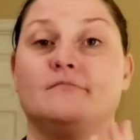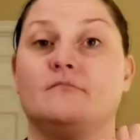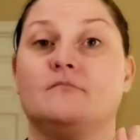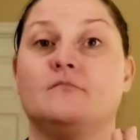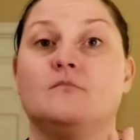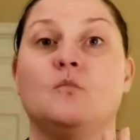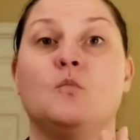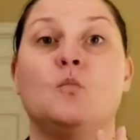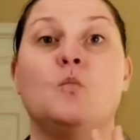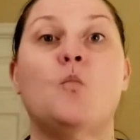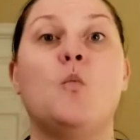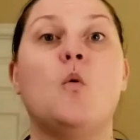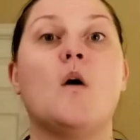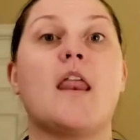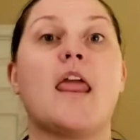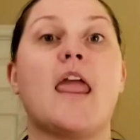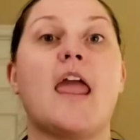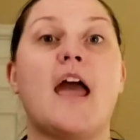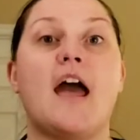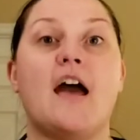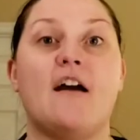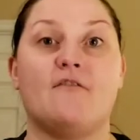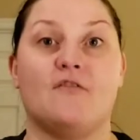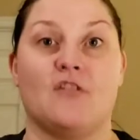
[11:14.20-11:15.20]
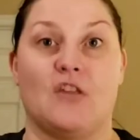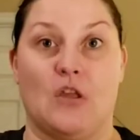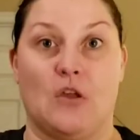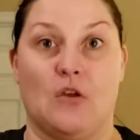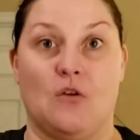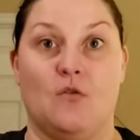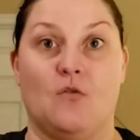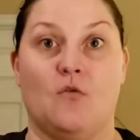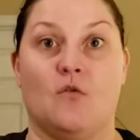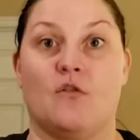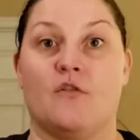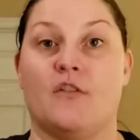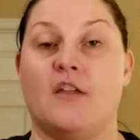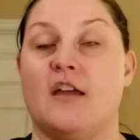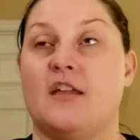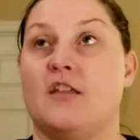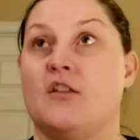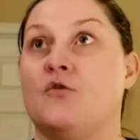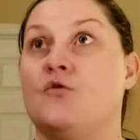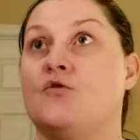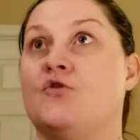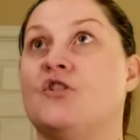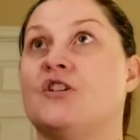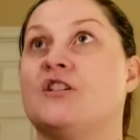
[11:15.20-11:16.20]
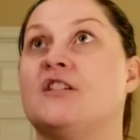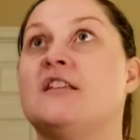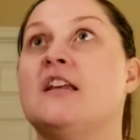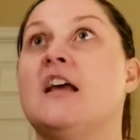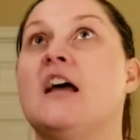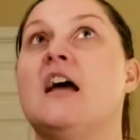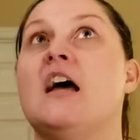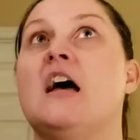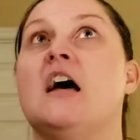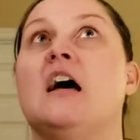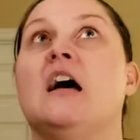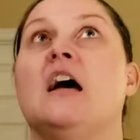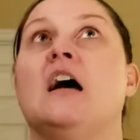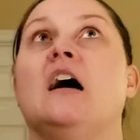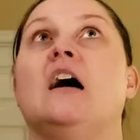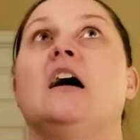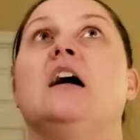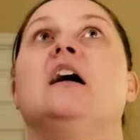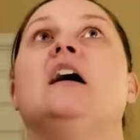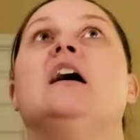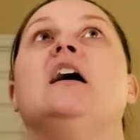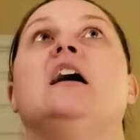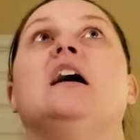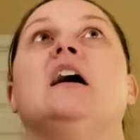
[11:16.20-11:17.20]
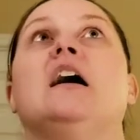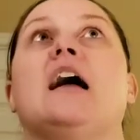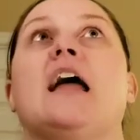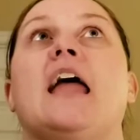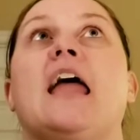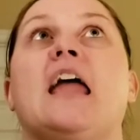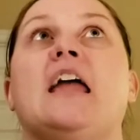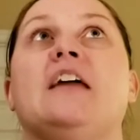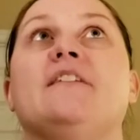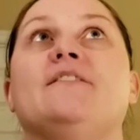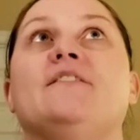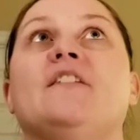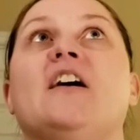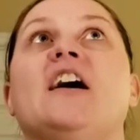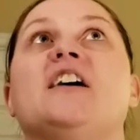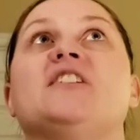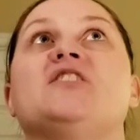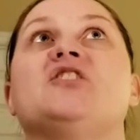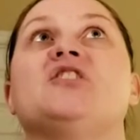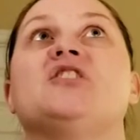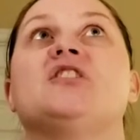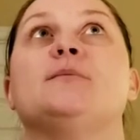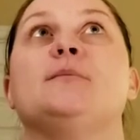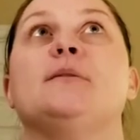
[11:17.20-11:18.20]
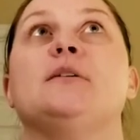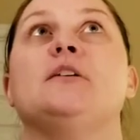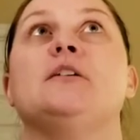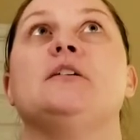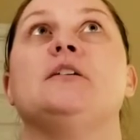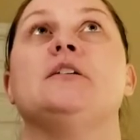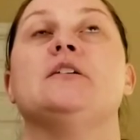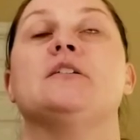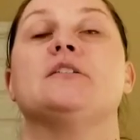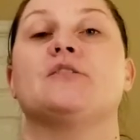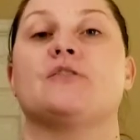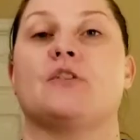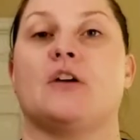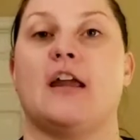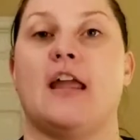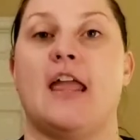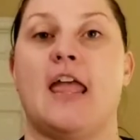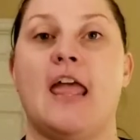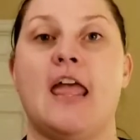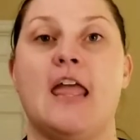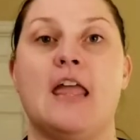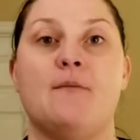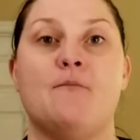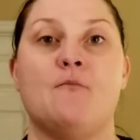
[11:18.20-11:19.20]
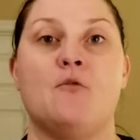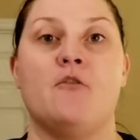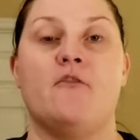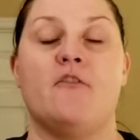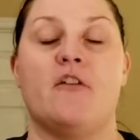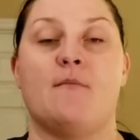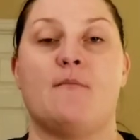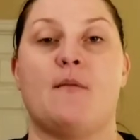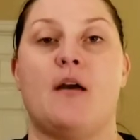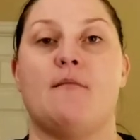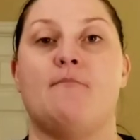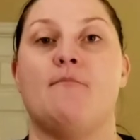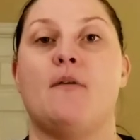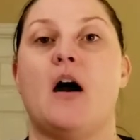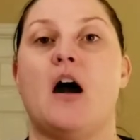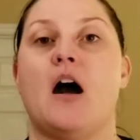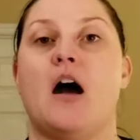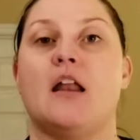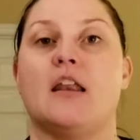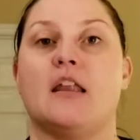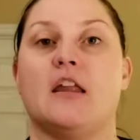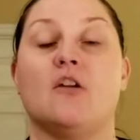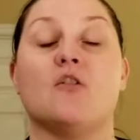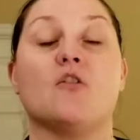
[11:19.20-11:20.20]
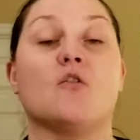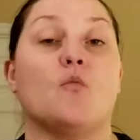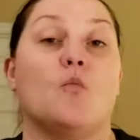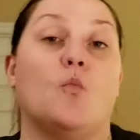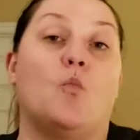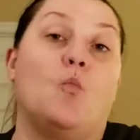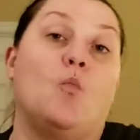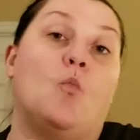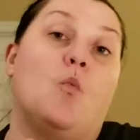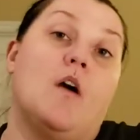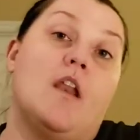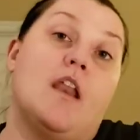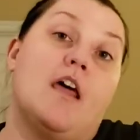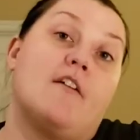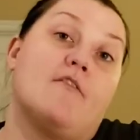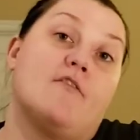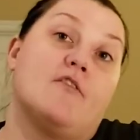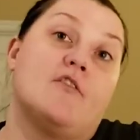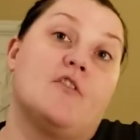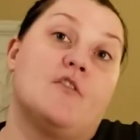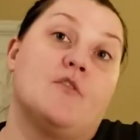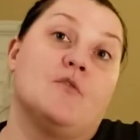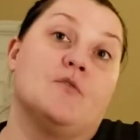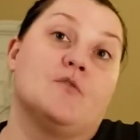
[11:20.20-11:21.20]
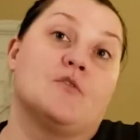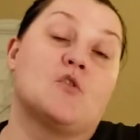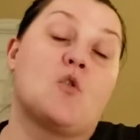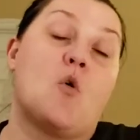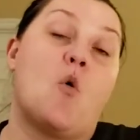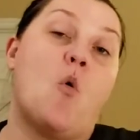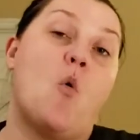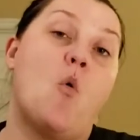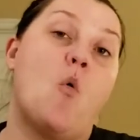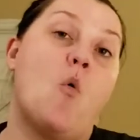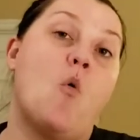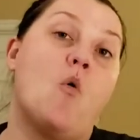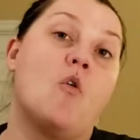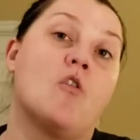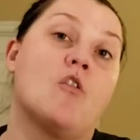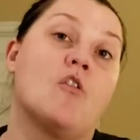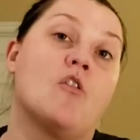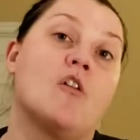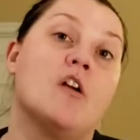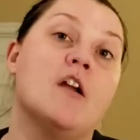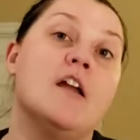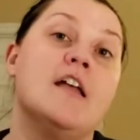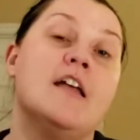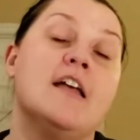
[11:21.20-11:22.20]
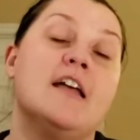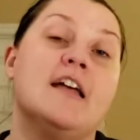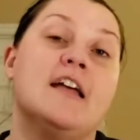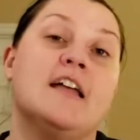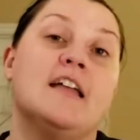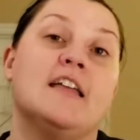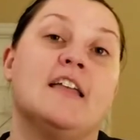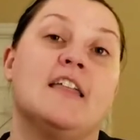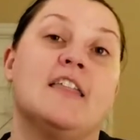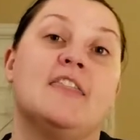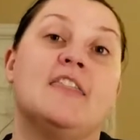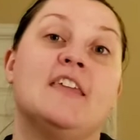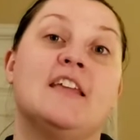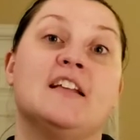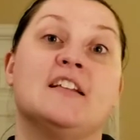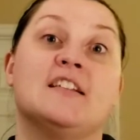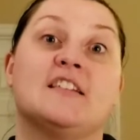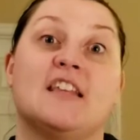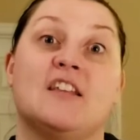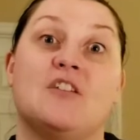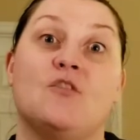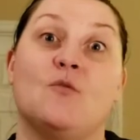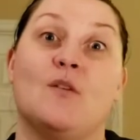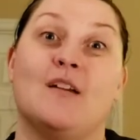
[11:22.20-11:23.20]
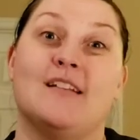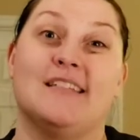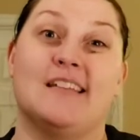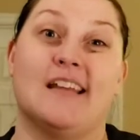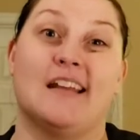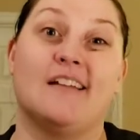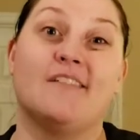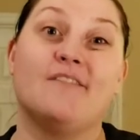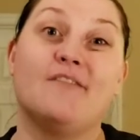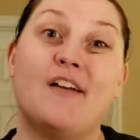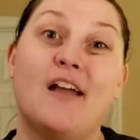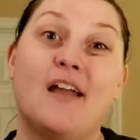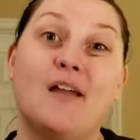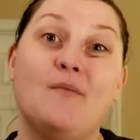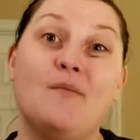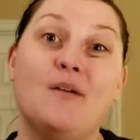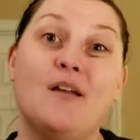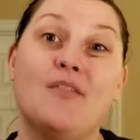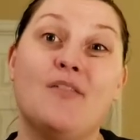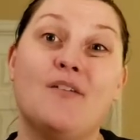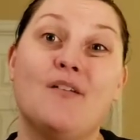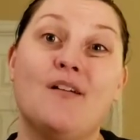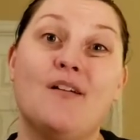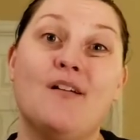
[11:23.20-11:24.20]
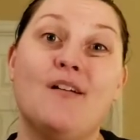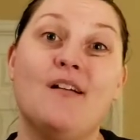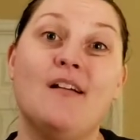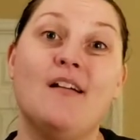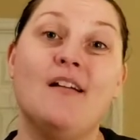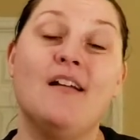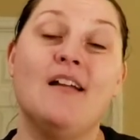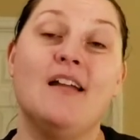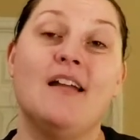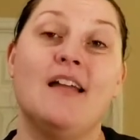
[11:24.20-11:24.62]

what have you, or that you just, I hate vegetables, or I hate moving my body, or whatever those core things that you identify with are,